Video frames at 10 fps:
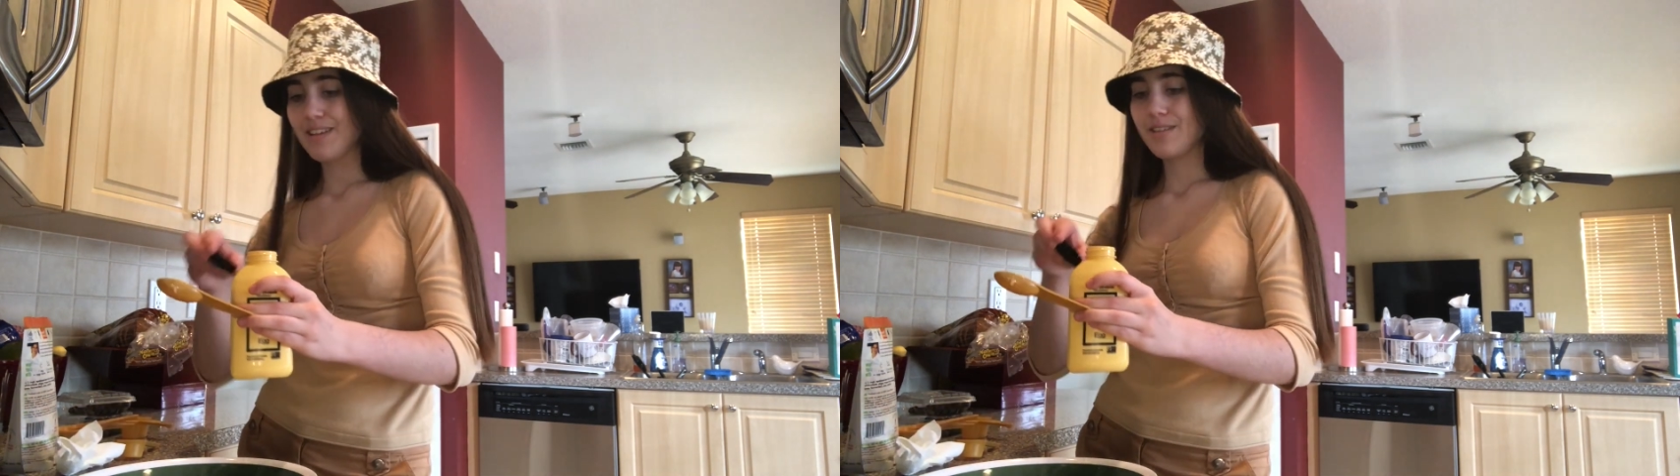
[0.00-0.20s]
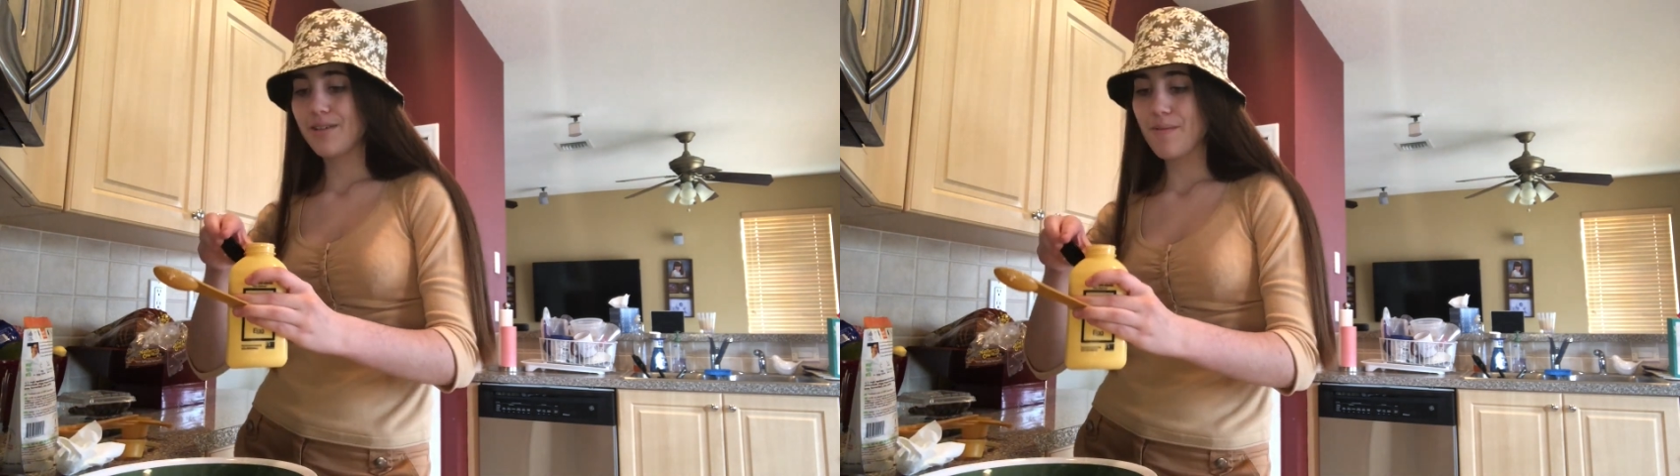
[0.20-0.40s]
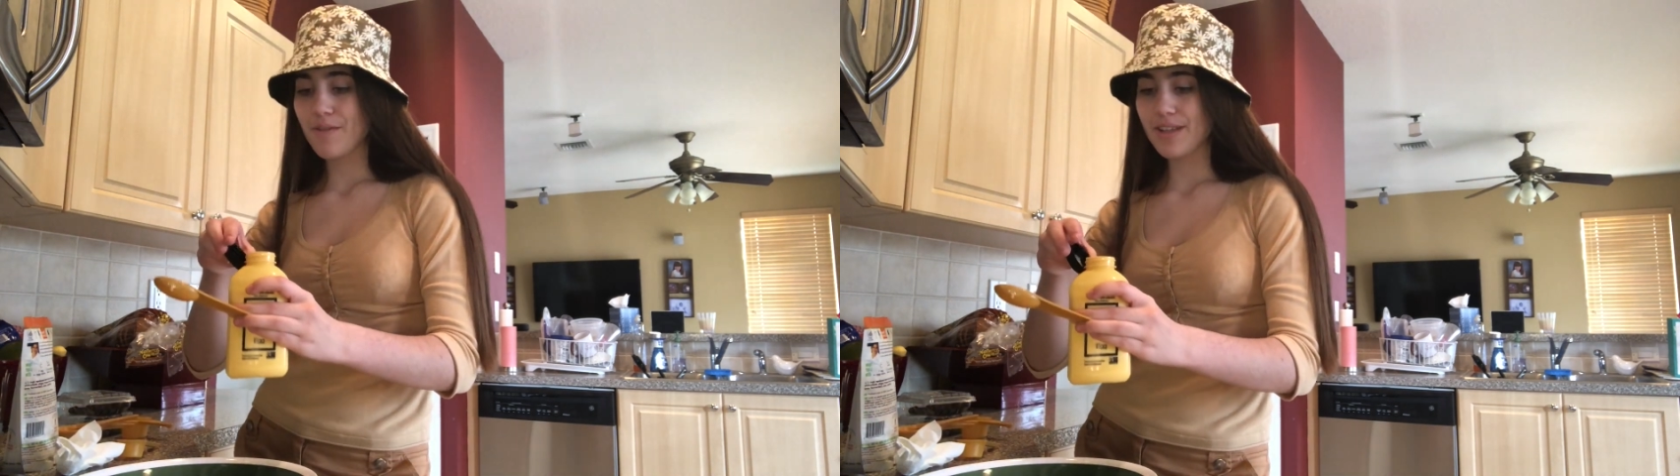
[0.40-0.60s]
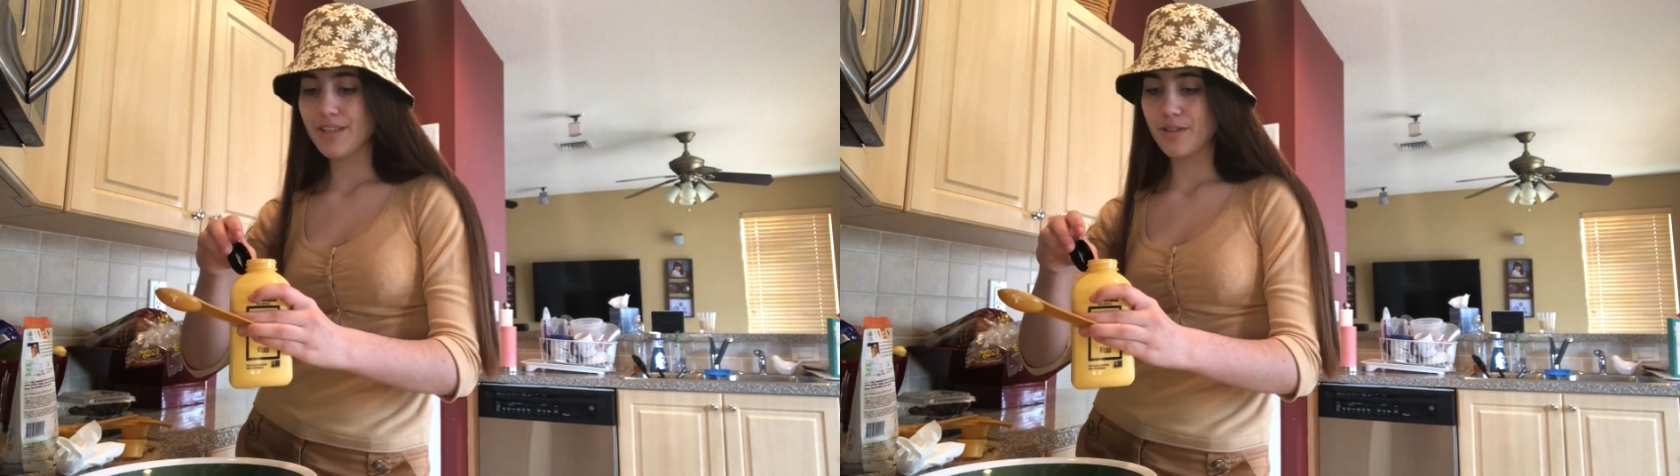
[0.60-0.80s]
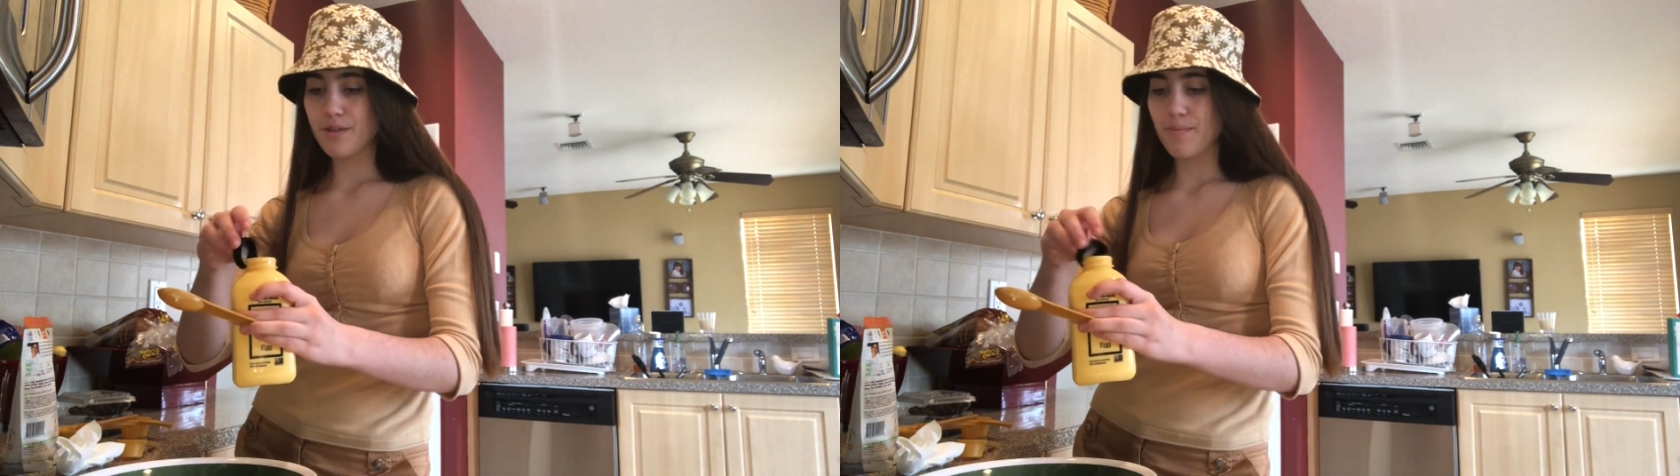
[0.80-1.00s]
So I'm going
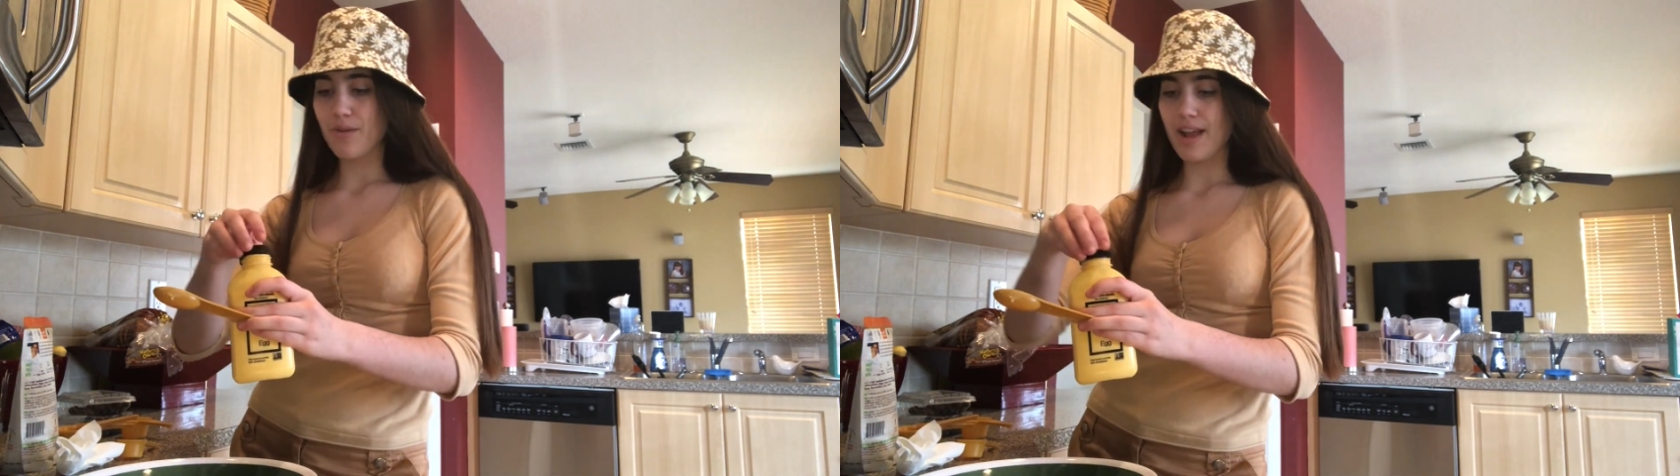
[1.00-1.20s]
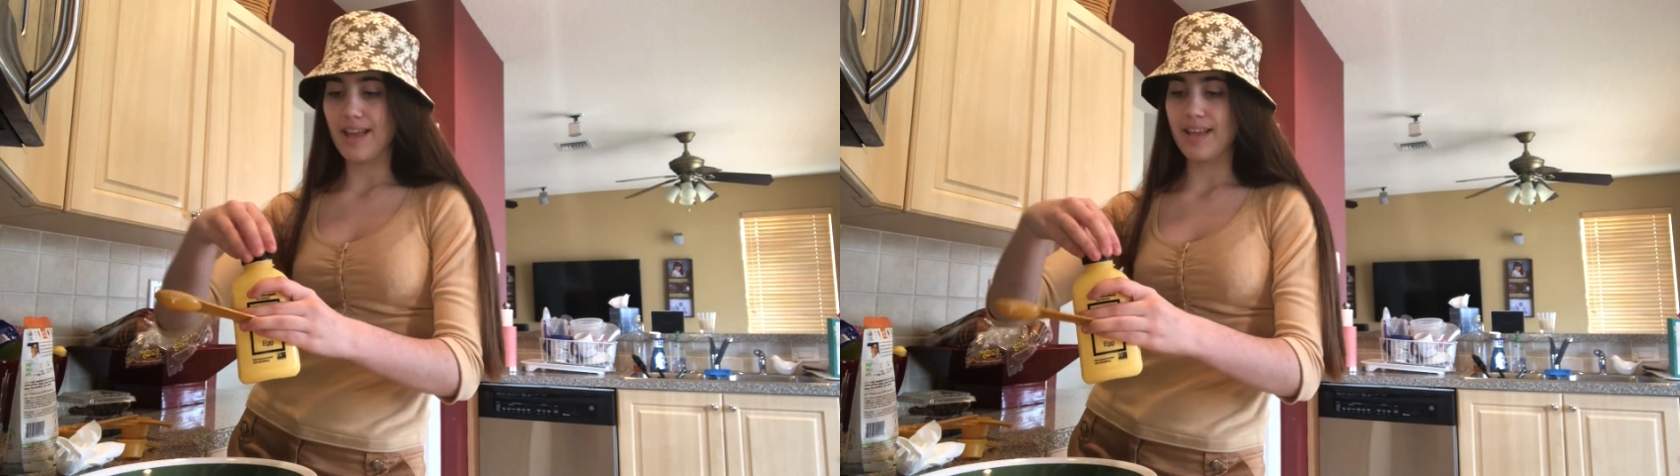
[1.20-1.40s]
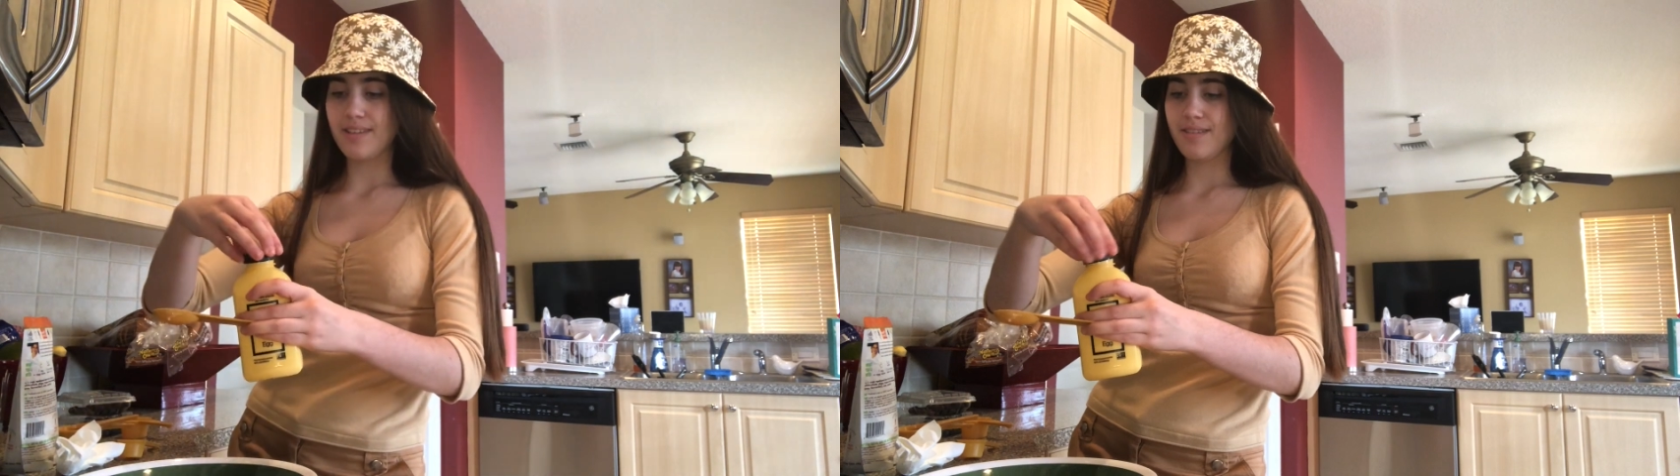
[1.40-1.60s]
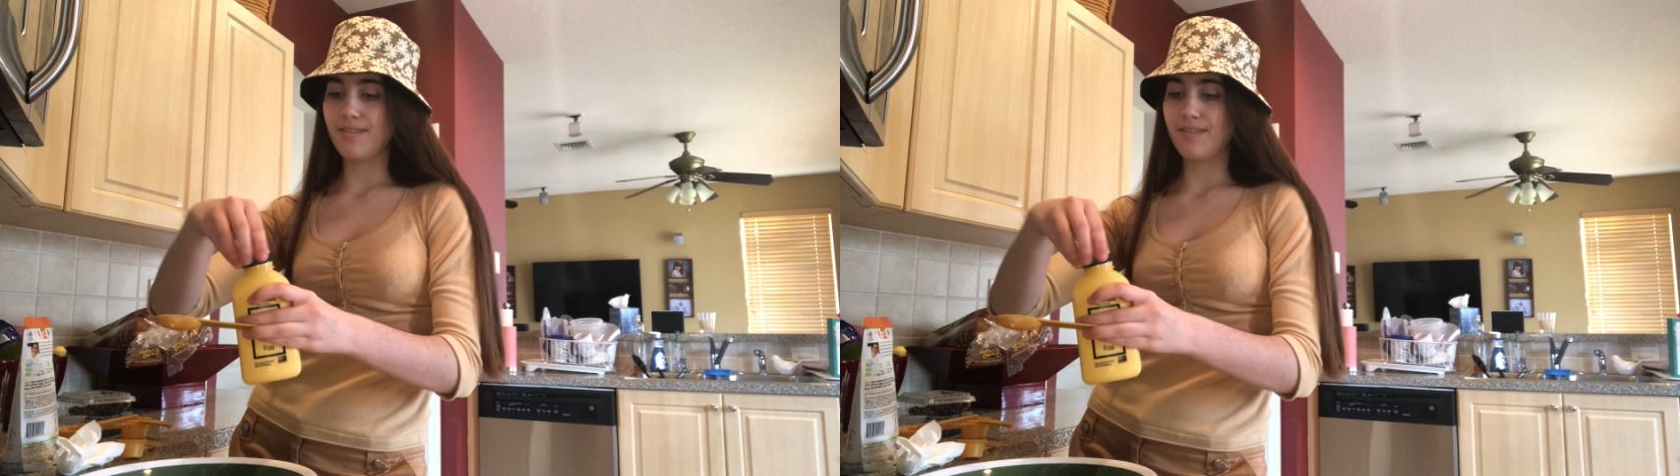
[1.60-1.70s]
to surprise,